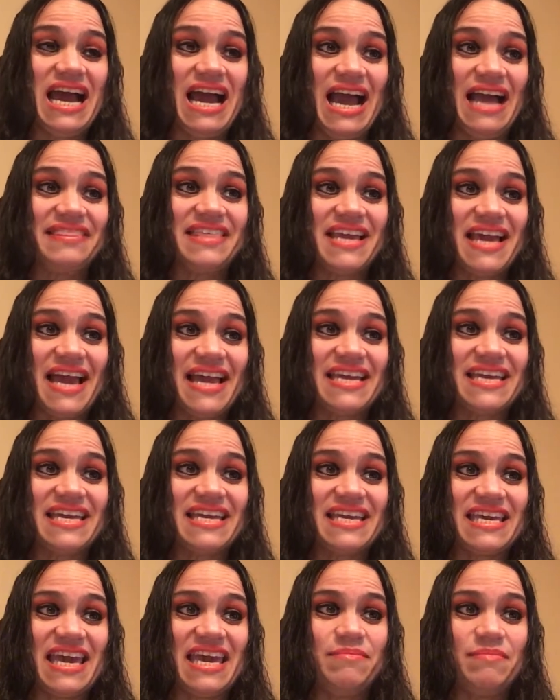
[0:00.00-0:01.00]
I think I
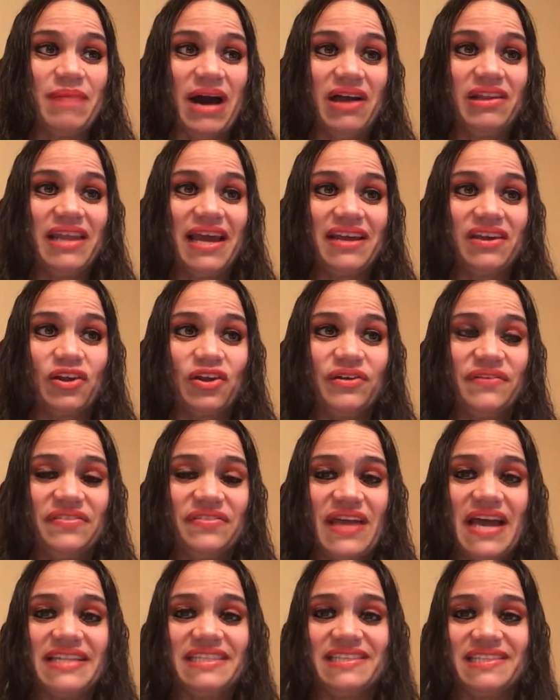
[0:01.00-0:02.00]
came out like her in
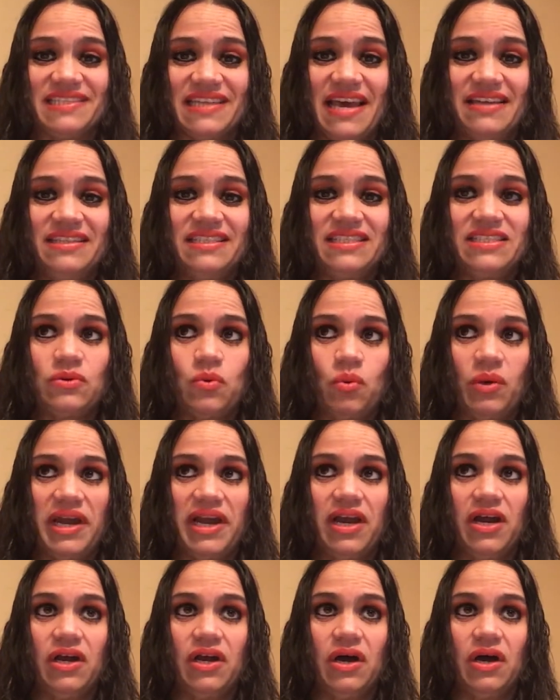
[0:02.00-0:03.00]
that sense
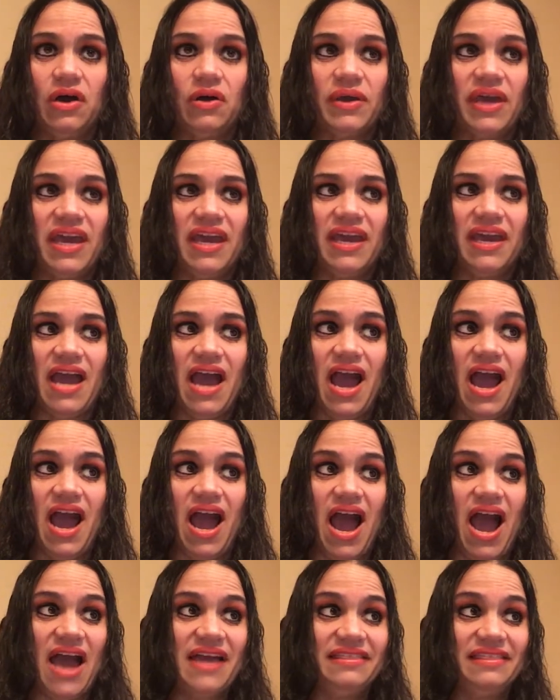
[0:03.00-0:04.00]
where, okay,
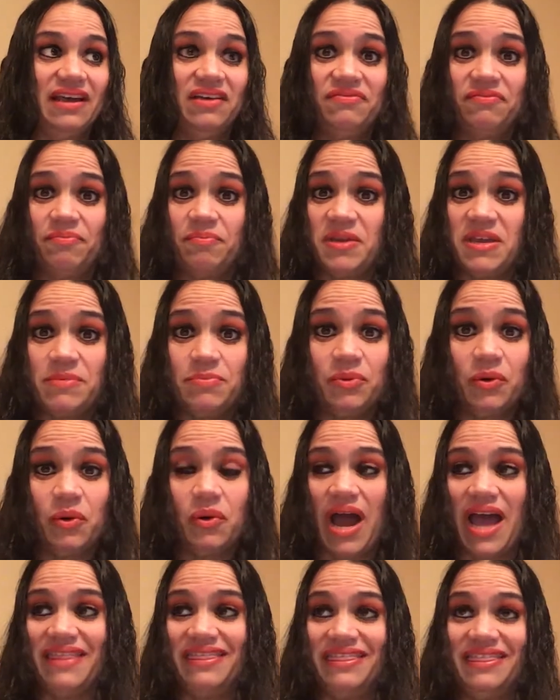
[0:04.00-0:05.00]
I love people.
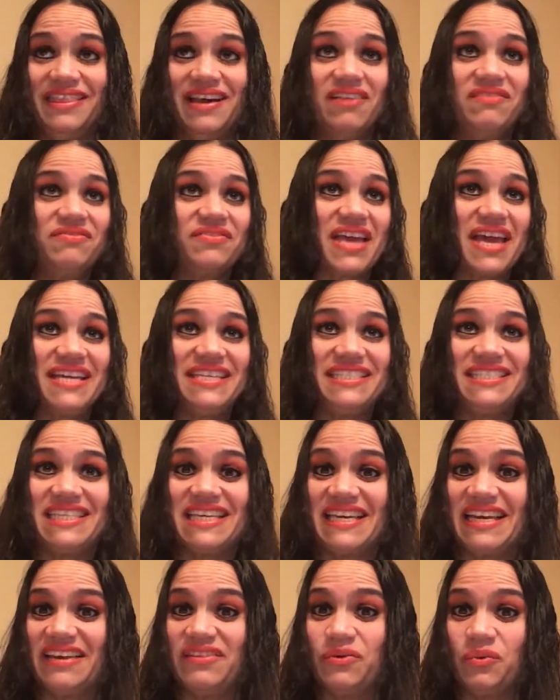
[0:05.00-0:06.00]
I love getting
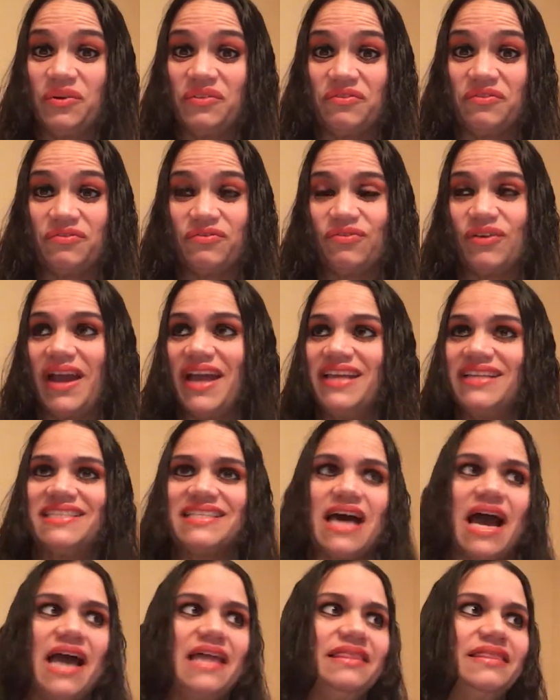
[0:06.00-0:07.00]
together with
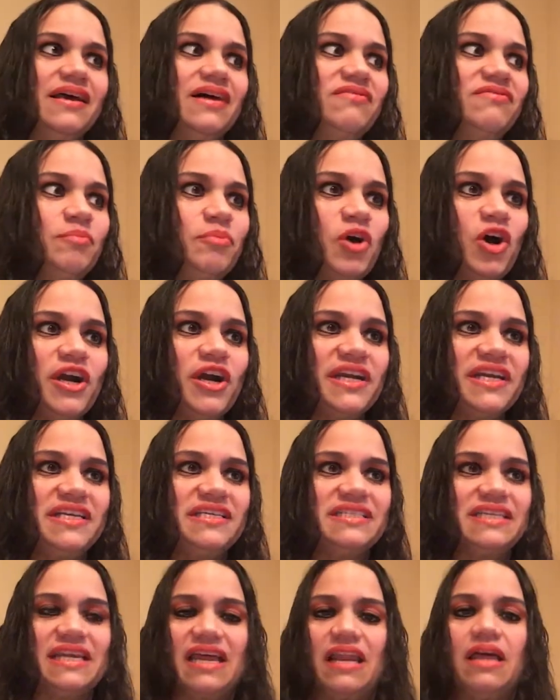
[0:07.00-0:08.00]
friends. I love
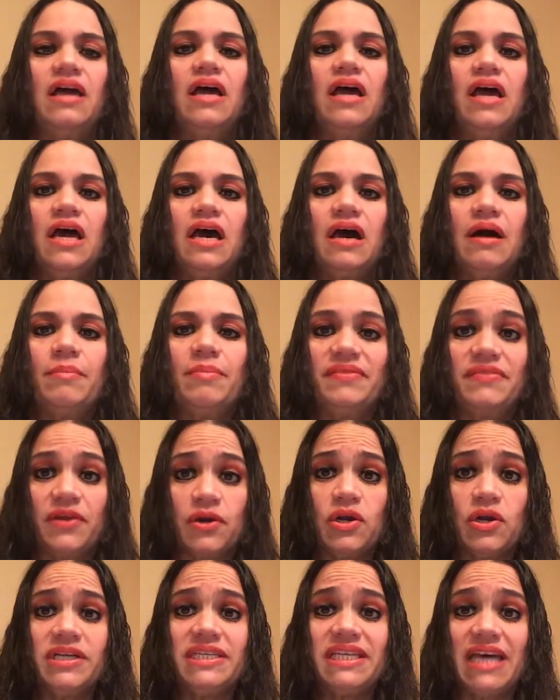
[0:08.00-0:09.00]
parties. But
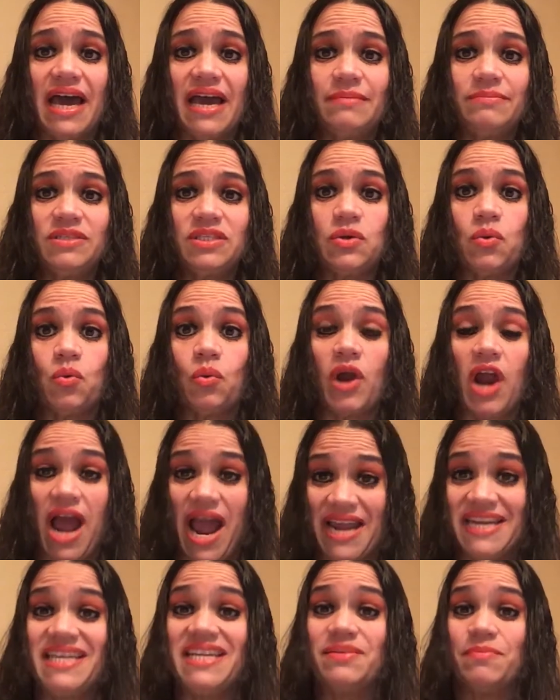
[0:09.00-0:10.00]
there are times where
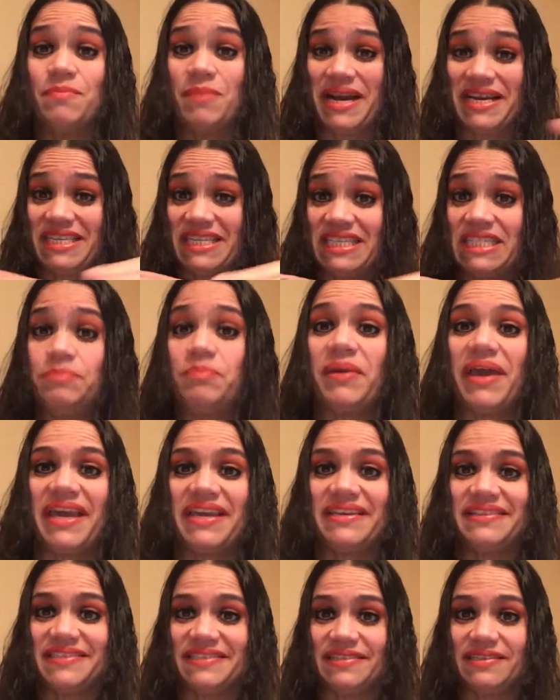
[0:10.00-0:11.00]
I need my
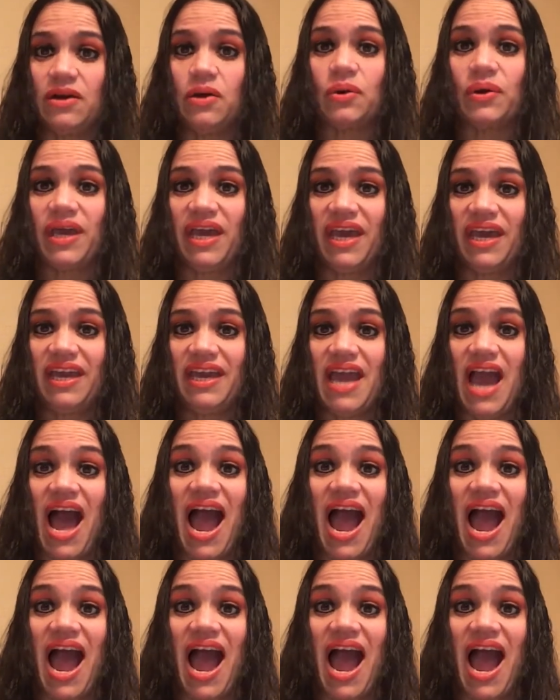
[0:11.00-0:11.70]
space, okay?